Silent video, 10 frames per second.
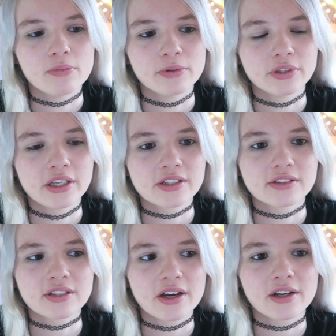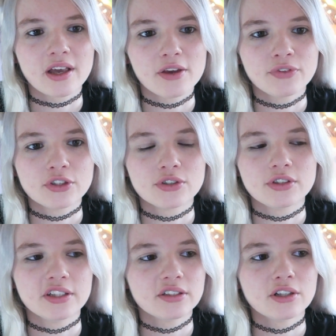But his entire life, he just
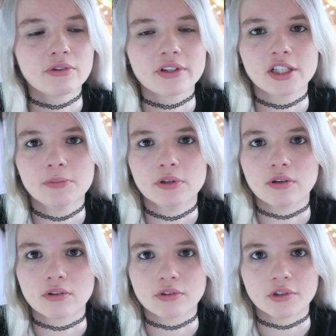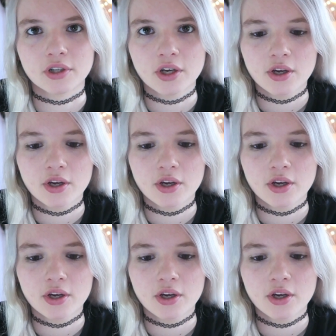didn't know where he belonged or